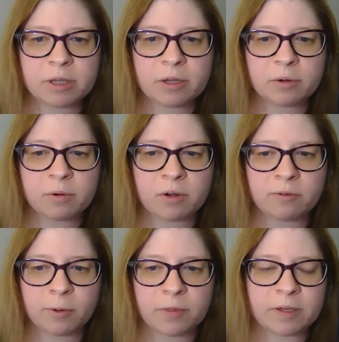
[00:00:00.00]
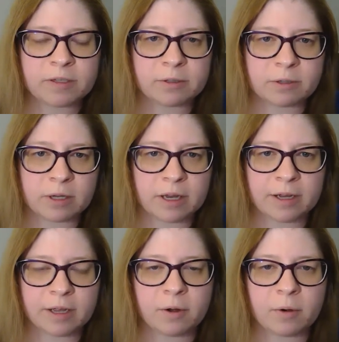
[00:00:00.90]
you of what these look
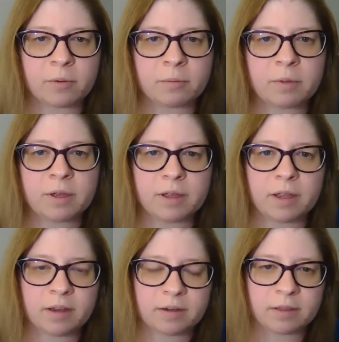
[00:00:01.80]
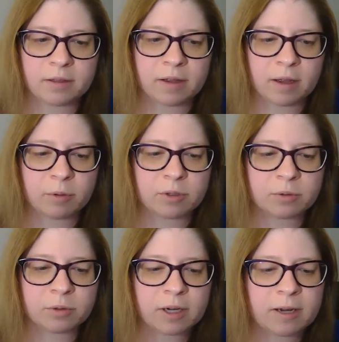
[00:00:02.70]
like at home and in the
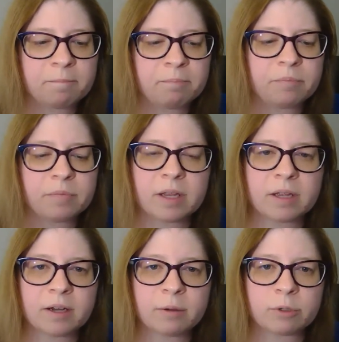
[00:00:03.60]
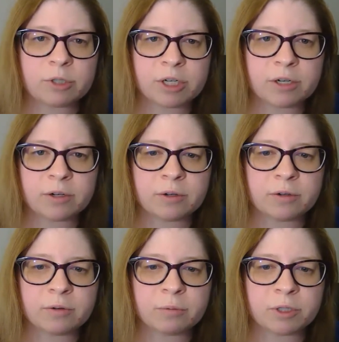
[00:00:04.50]
laboratory. And I will share
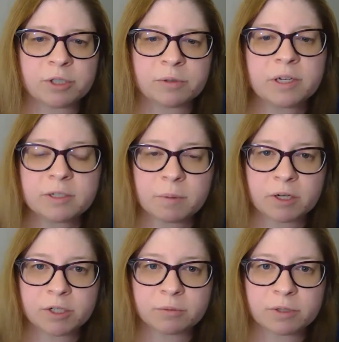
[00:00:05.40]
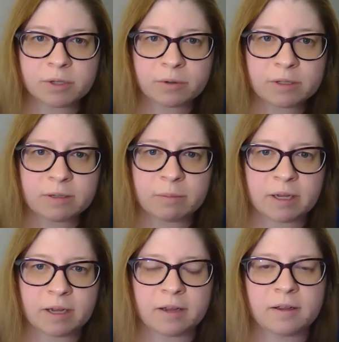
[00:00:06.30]
what you would expect your results to
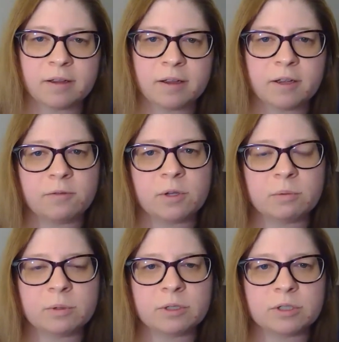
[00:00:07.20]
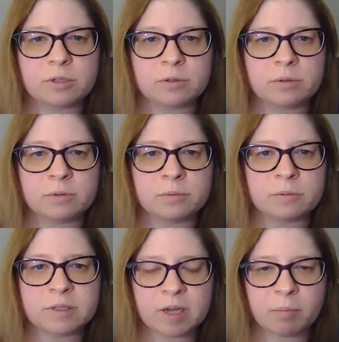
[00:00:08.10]
be if you were to
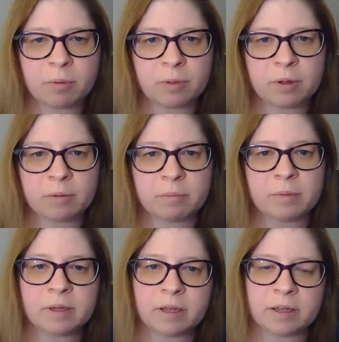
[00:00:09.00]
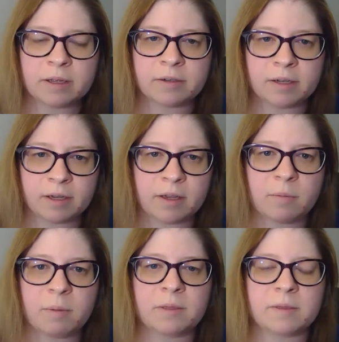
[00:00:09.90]
sample them and
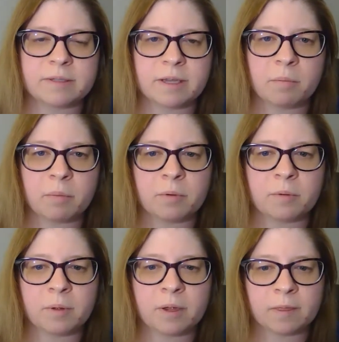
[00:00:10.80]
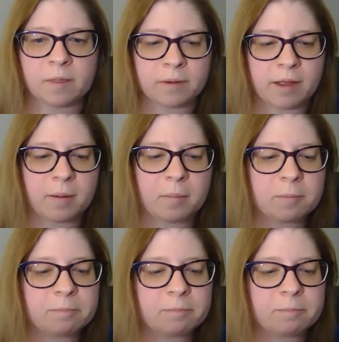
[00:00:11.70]
incubate the sample in the lab.